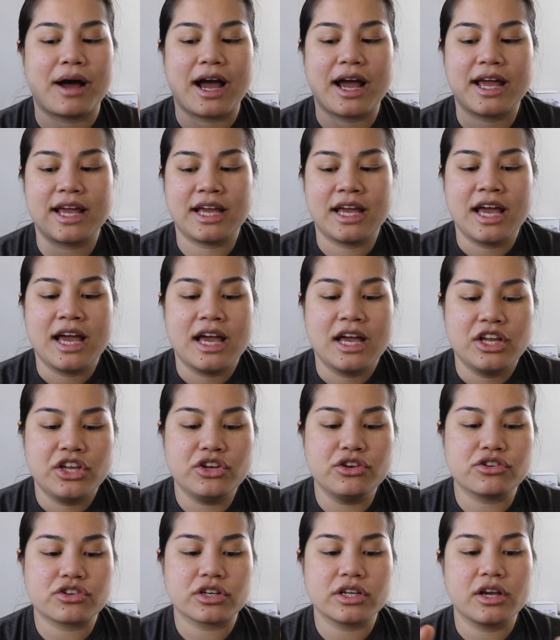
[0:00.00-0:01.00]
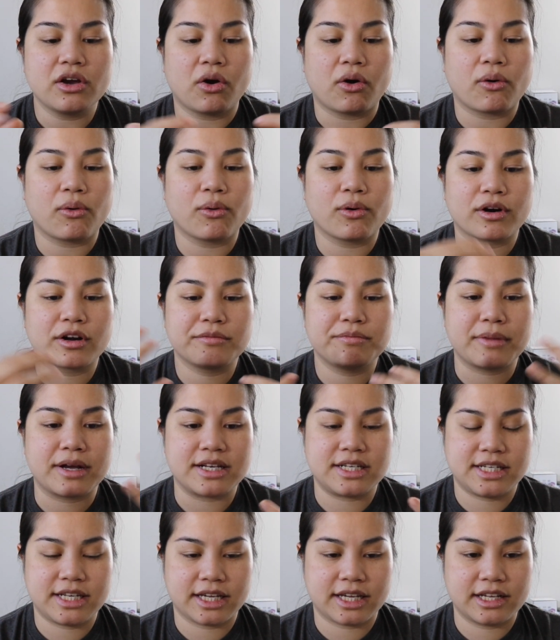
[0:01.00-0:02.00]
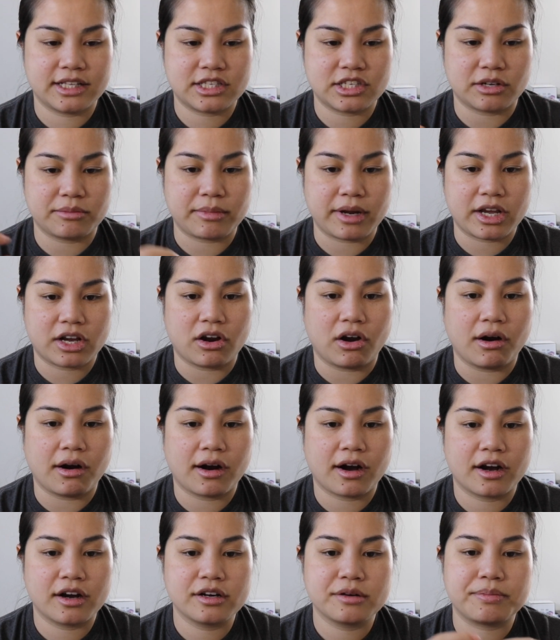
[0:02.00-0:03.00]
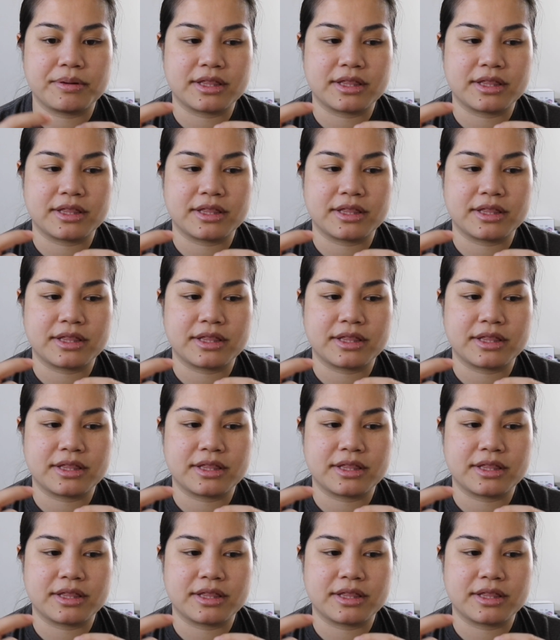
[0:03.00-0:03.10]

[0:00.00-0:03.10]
I usually hoard my tickets on my card,